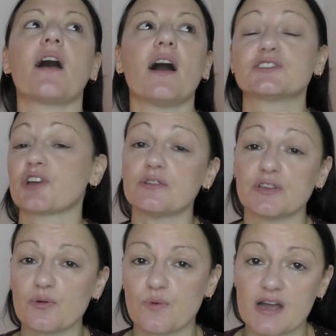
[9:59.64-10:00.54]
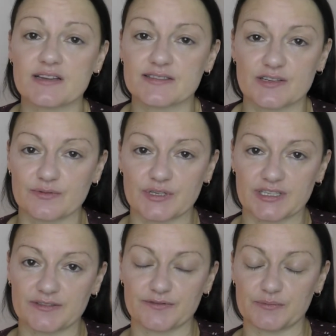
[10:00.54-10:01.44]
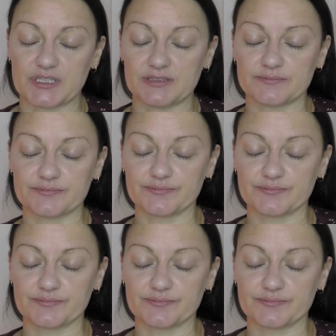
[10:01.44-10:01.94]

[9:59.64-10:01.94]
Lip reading: I don't know why it's not working for me.